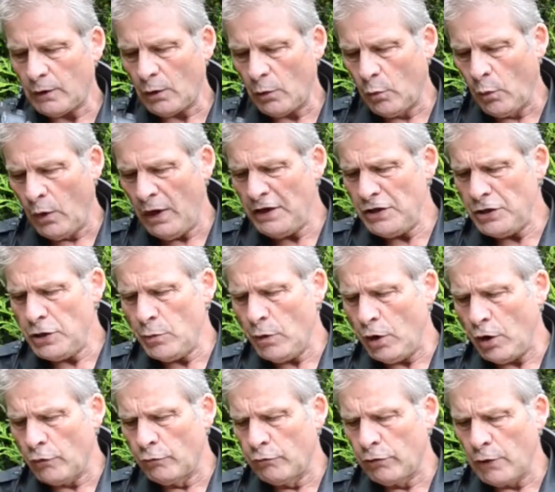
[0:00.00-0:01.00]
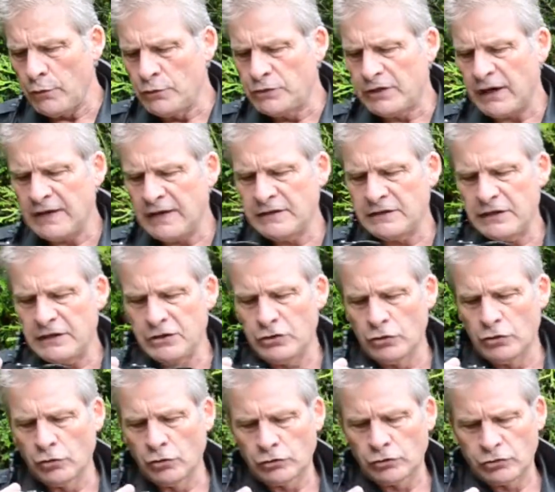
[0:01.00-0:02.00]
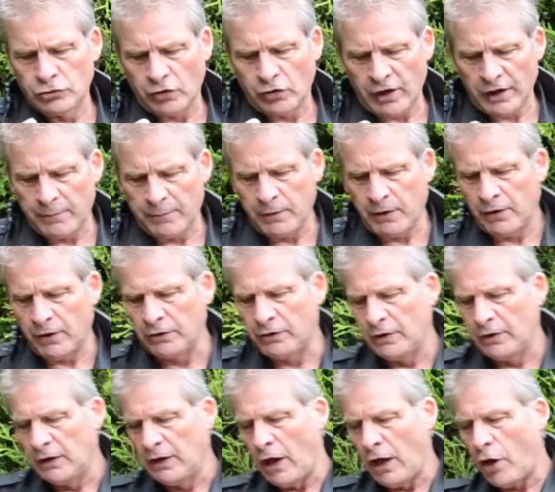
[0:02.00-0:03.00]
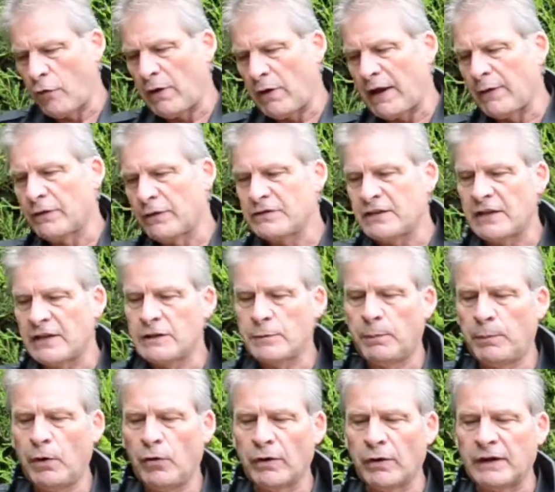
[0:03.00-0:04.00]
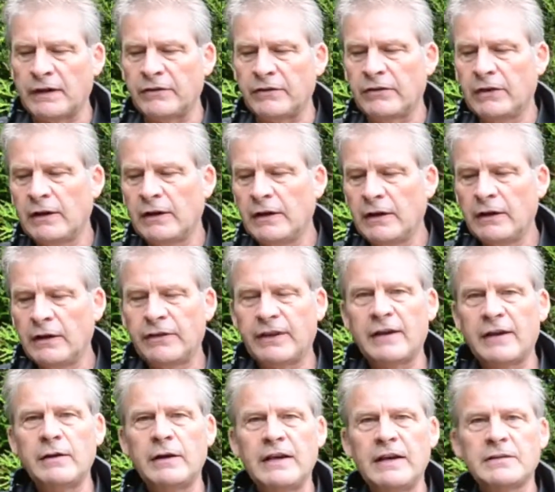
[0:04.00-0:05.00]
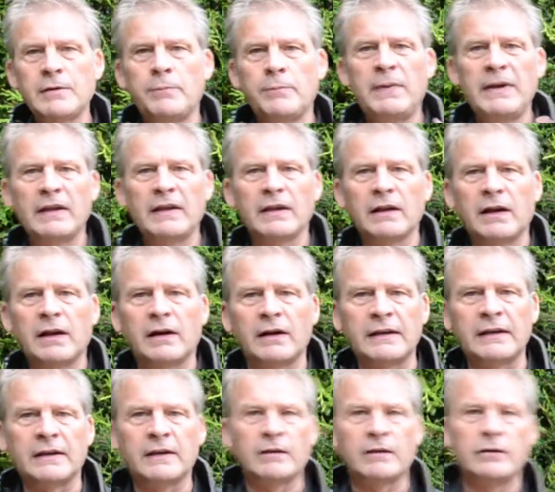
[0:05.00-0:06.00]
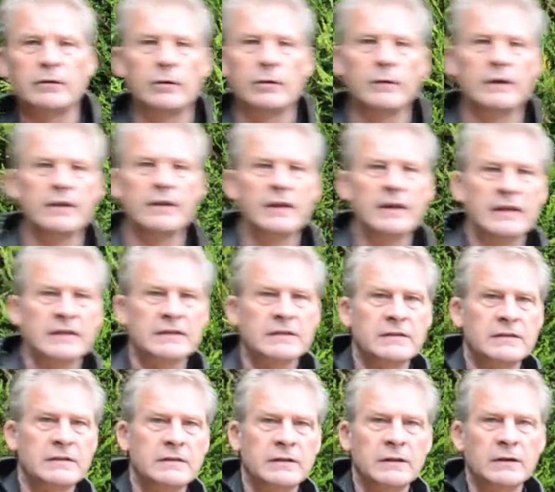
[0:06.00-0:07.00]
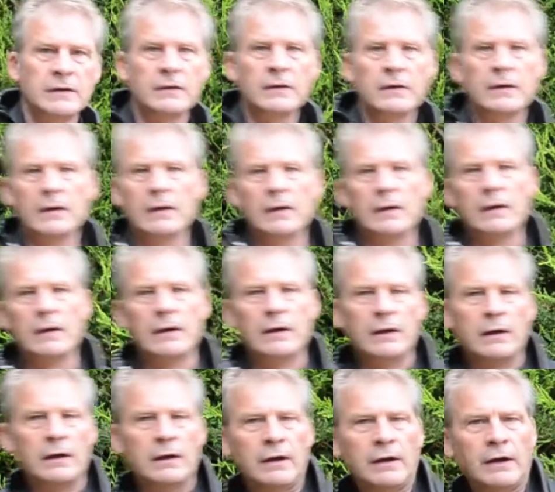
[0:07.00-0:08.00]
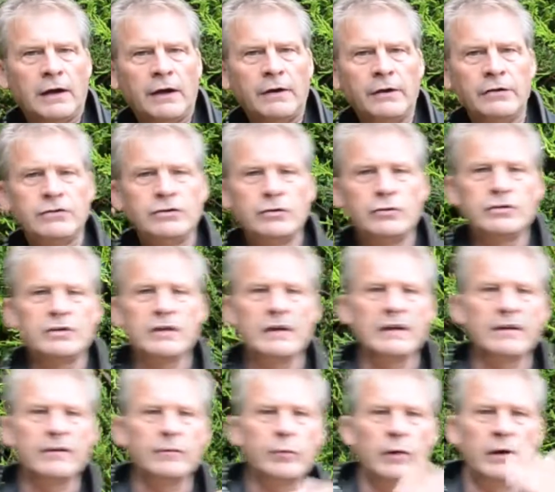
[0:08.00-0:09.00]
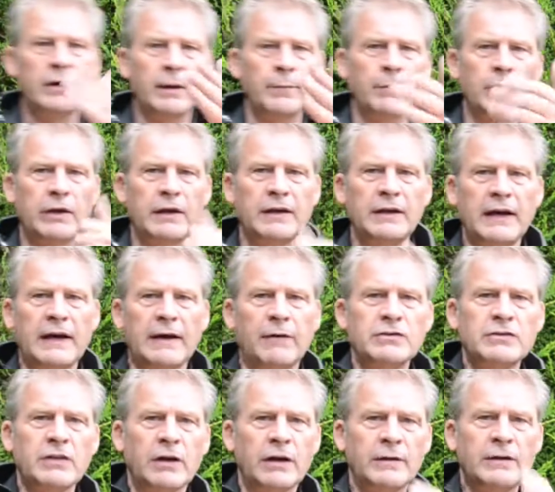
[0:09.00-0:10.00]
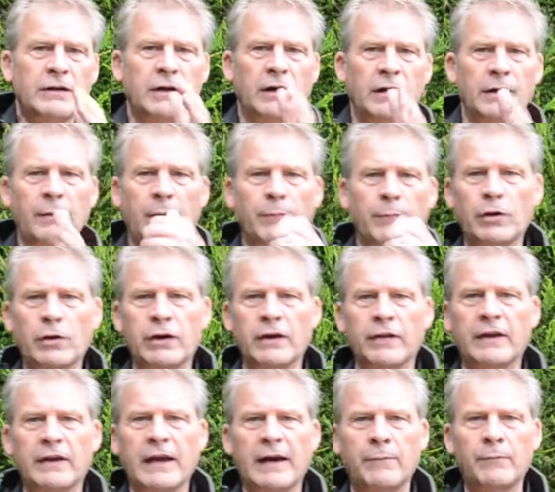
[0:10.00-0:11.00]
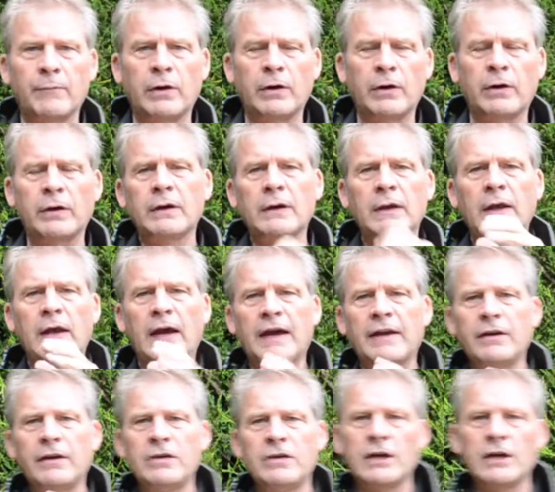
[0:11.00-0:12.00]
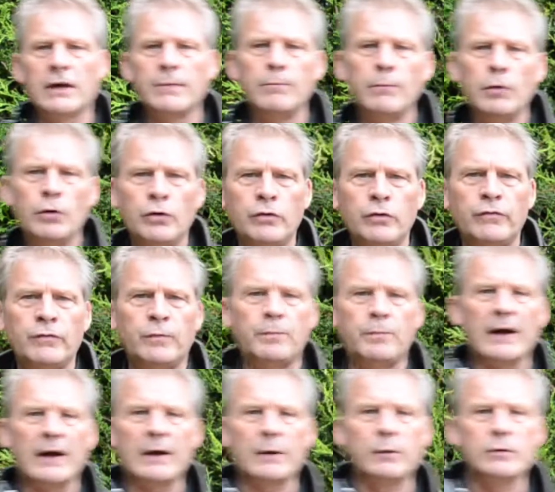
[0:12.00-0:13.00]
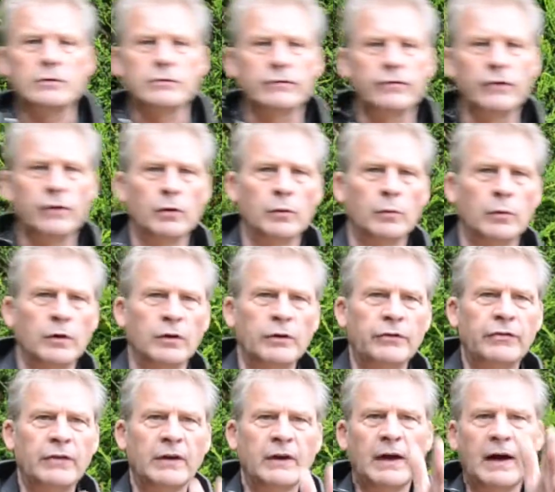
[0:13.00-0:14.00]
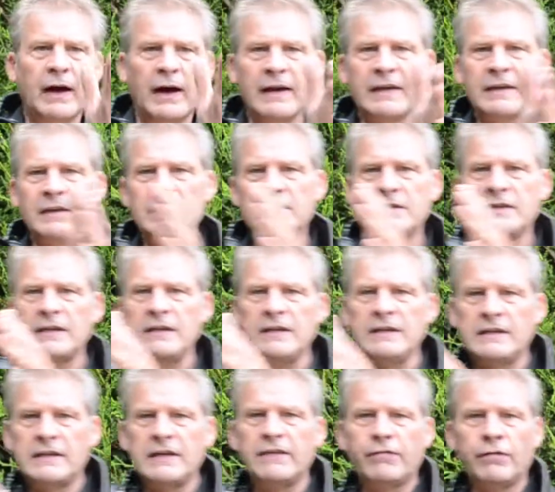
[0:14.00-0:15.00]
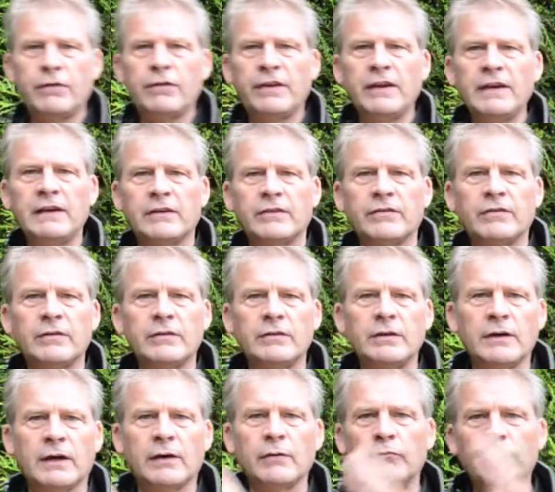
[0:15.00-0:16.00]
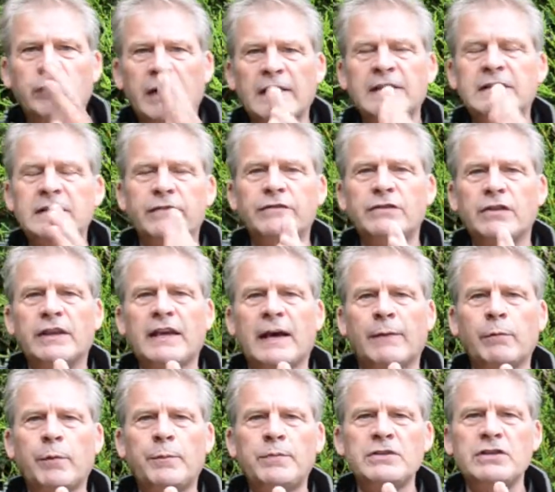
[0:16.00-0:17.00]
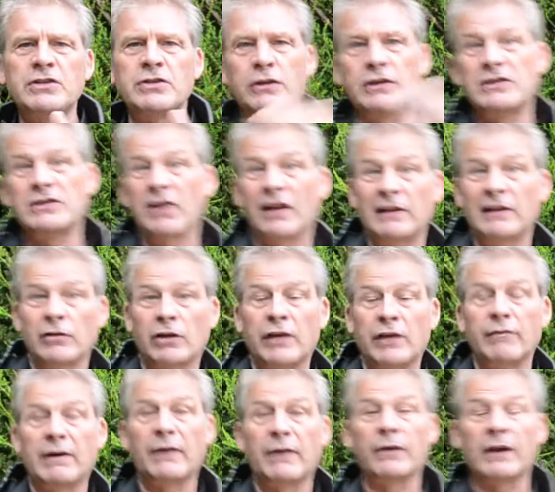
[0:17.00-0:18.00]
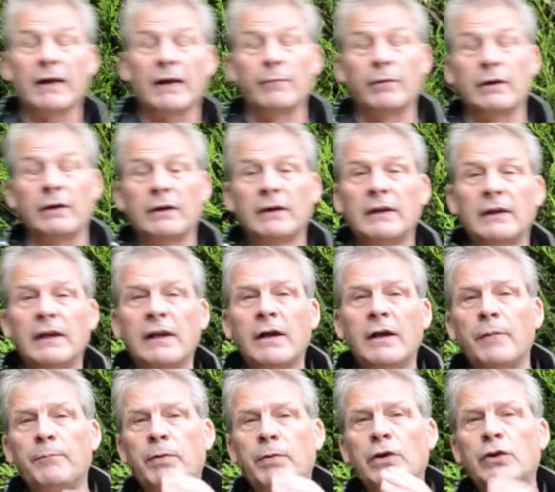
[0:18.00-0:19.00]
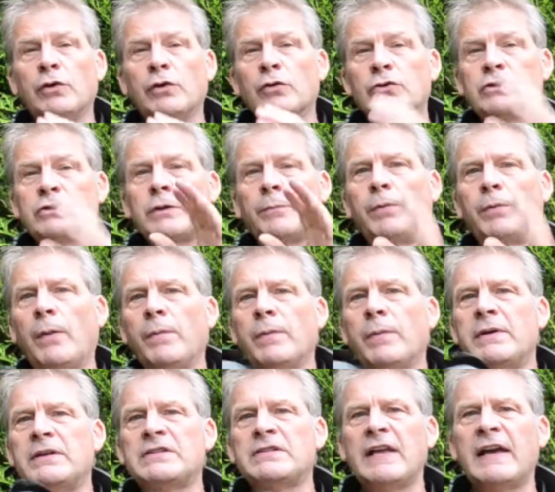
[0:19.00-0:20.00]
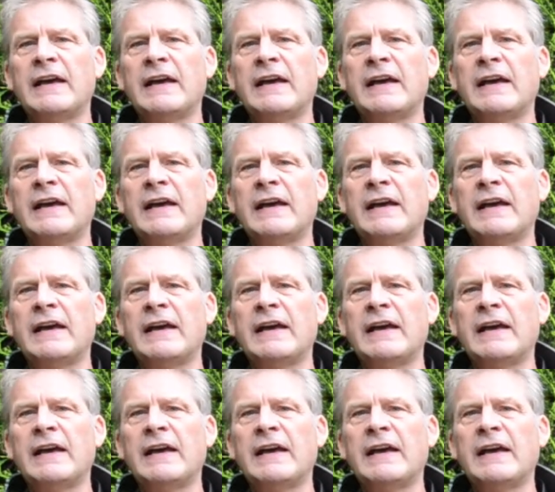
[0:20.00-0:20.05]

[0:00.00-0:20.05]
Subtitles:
when you are rotating your tripod around the center point, then it's a bit like doing this. And as you see, where I'm looking now, as I'm looking at the camera, and as I move backwards and forwards, I can see different things, you know, relative to the camera position. It's like looking around the camera. But of course, the problem is